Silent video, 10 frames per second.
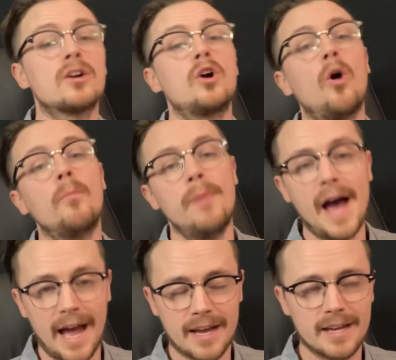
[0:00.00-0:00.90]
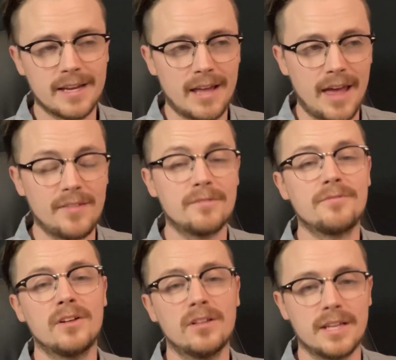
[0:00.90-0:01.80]
go back, and then
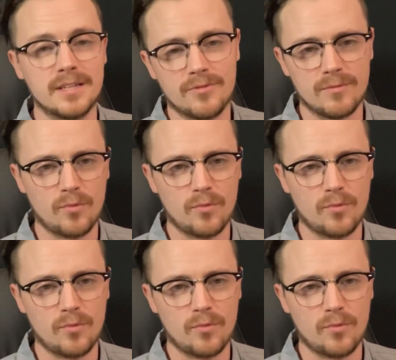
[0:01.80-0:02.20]
fill in different